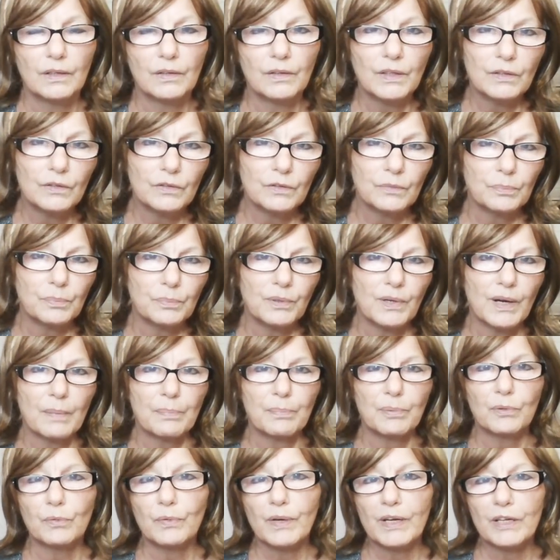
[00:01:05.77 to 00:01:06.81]
This
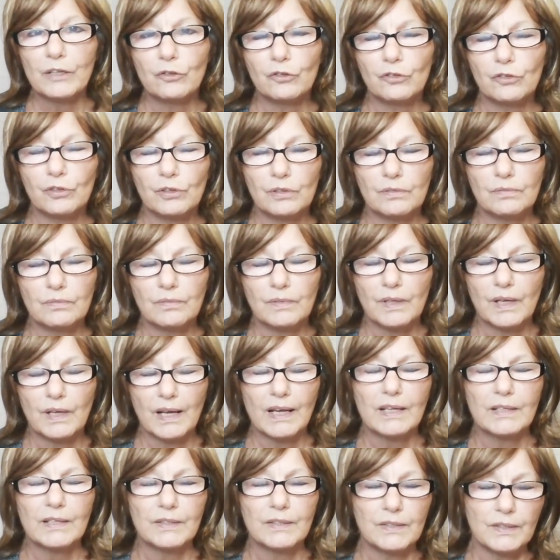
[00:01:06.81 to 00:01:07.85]
preparation
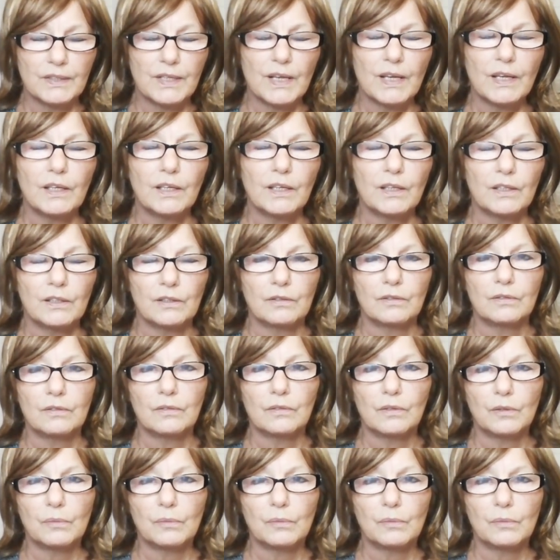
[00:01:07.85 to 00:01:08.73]
has taken